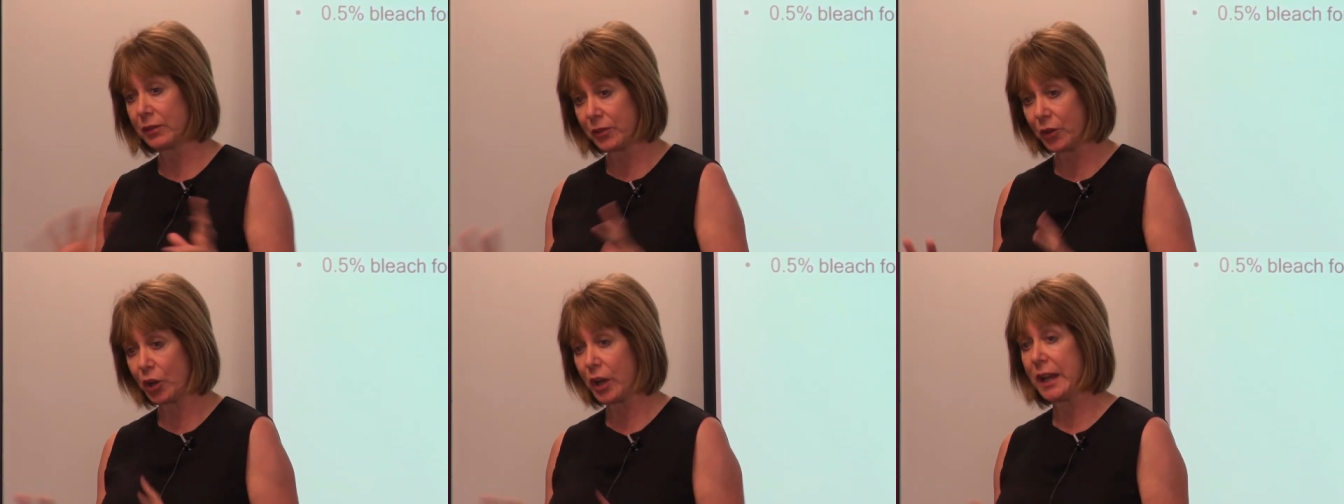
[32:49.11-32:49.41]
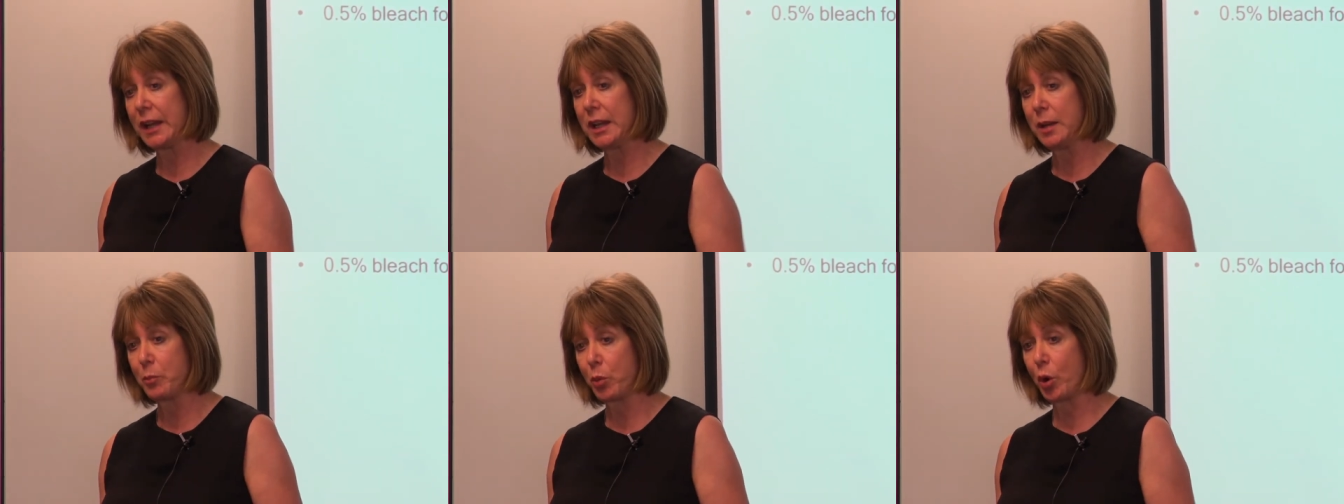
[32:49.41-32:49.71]
for
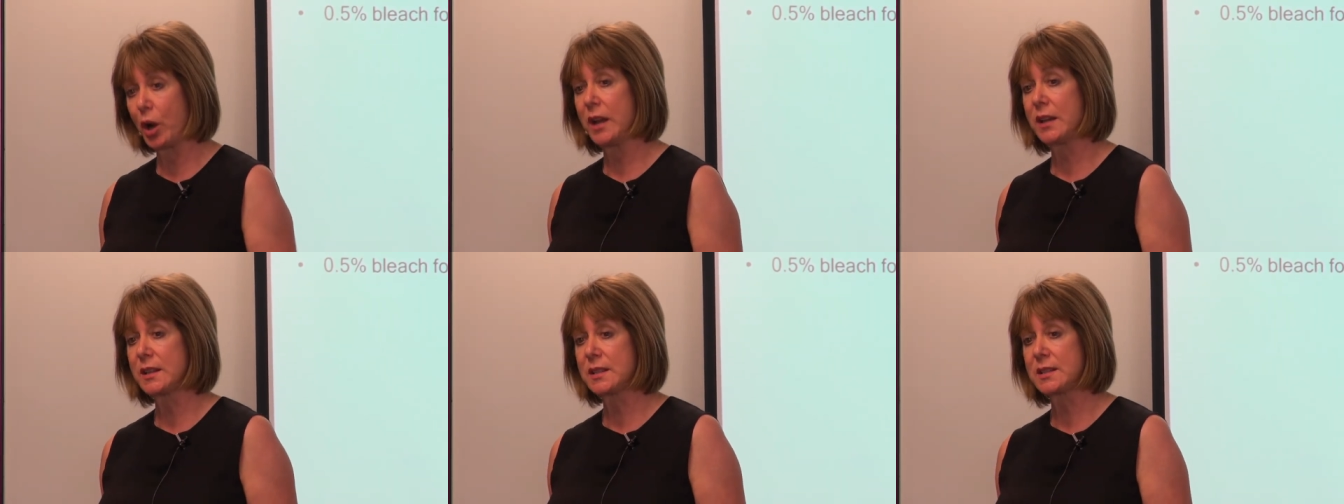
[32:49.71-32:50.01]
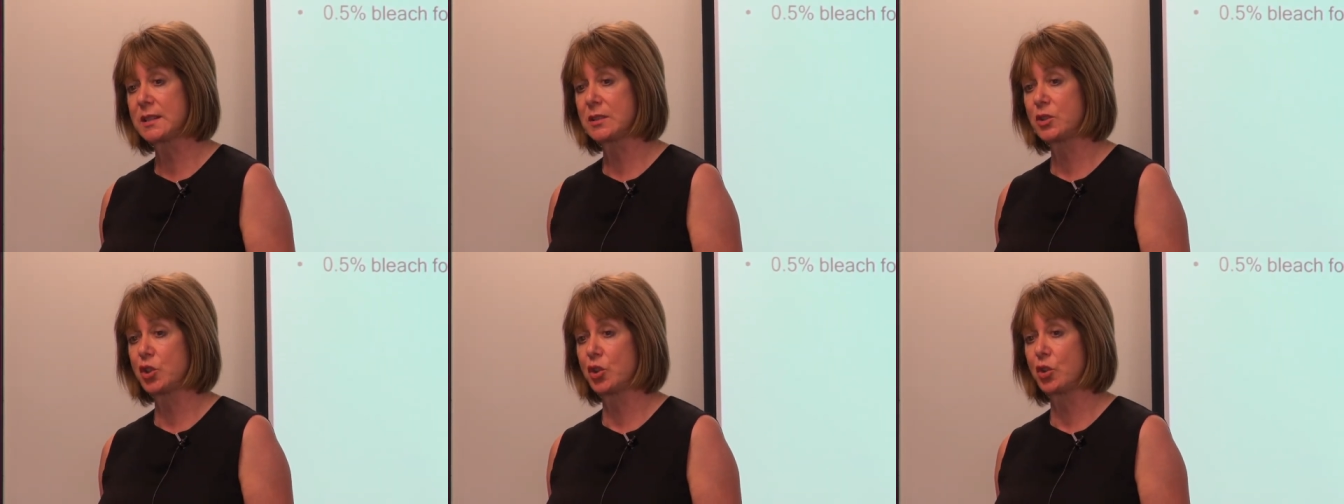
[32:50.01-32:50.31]
any
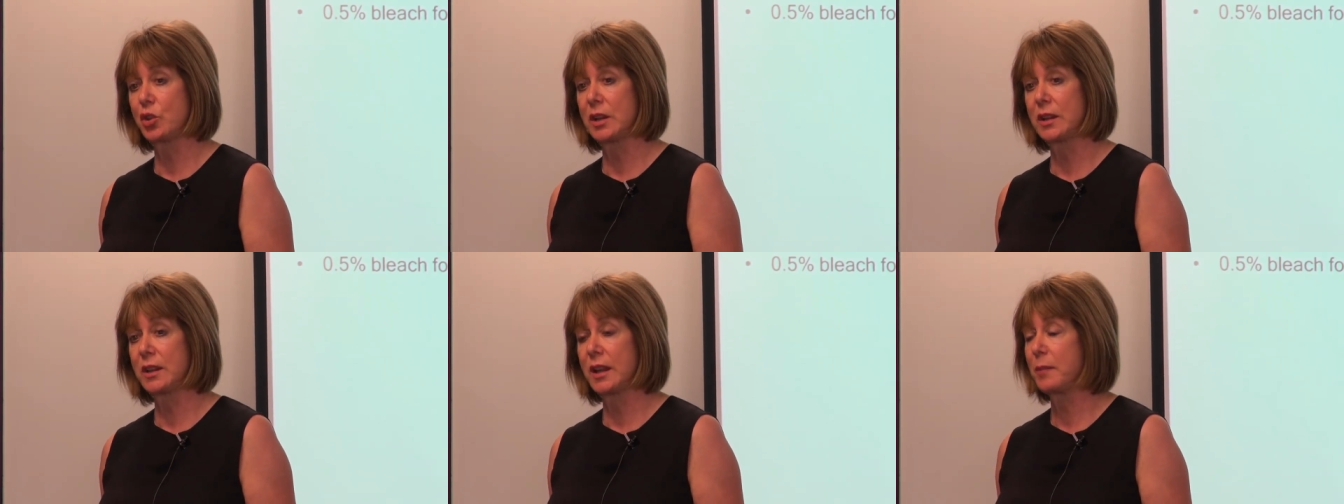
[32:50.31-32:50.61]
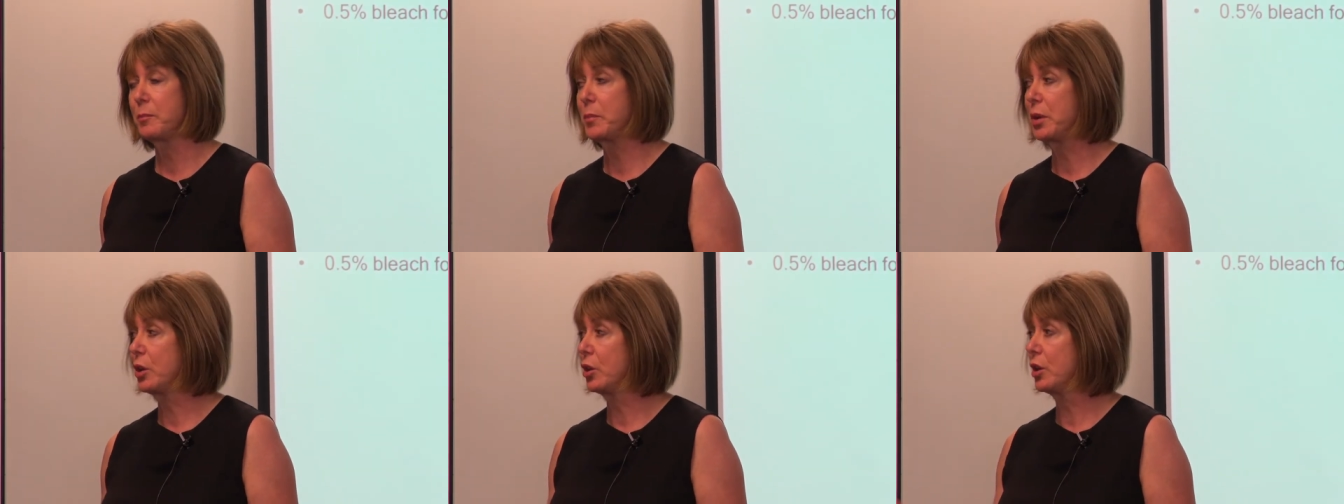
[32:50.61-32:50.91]
breaks during
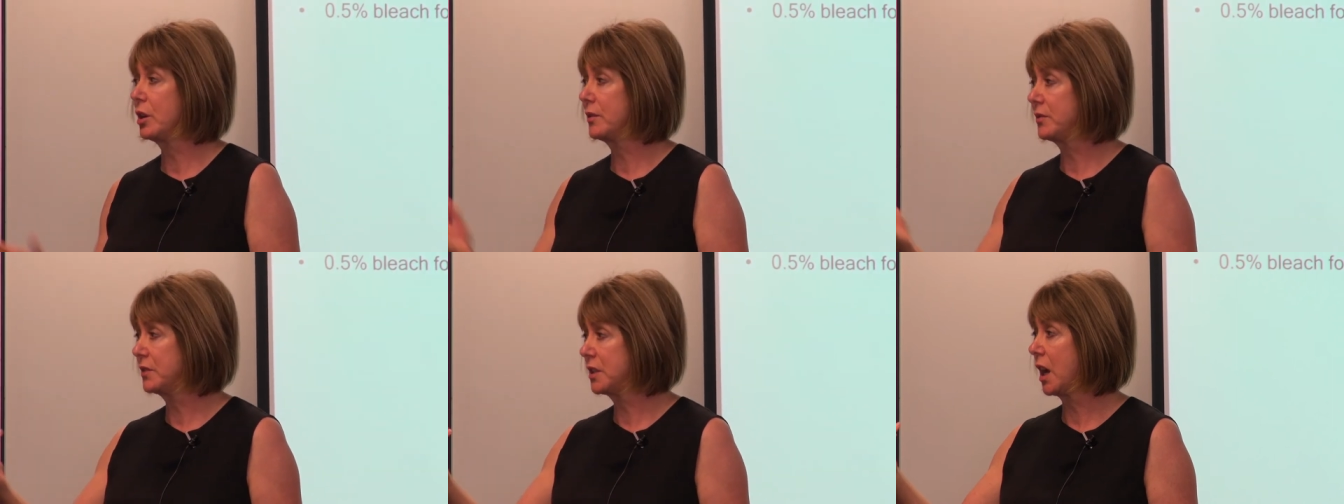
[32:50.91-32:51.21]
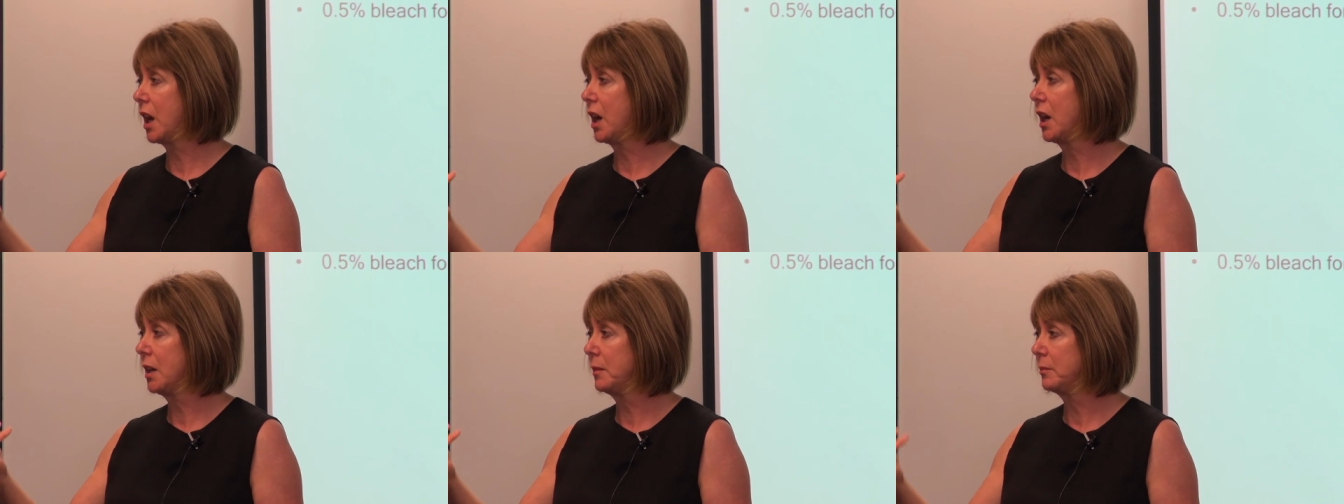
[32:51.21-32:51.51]
that period of
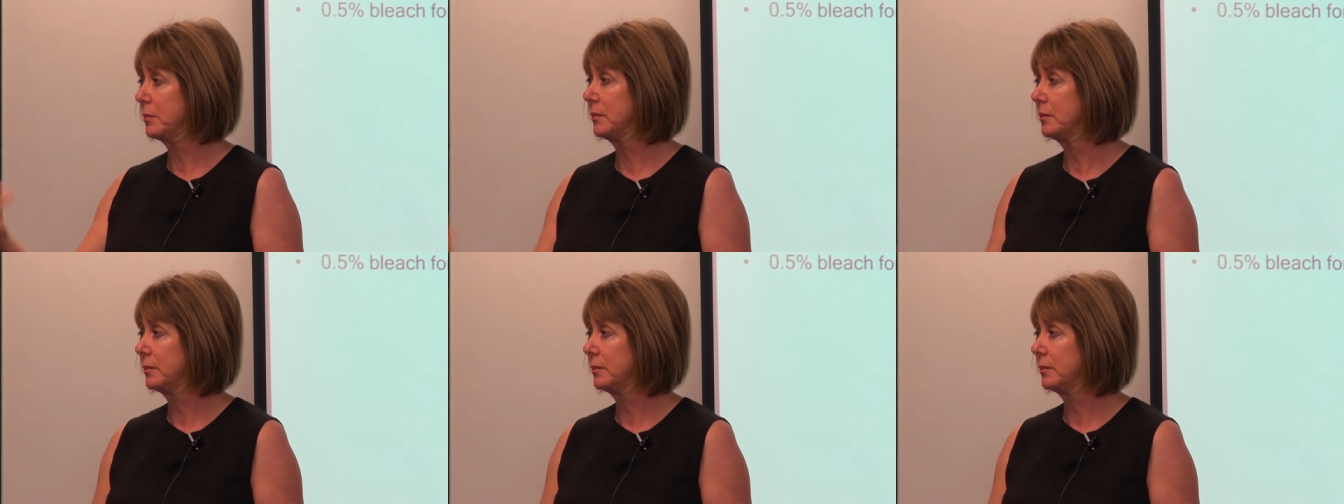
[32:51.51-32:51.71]
time.